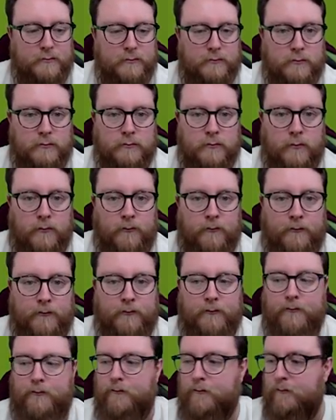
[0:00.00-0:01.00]

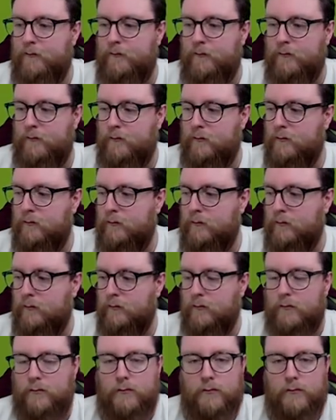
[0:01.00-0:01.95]
No one is speaking in this clip.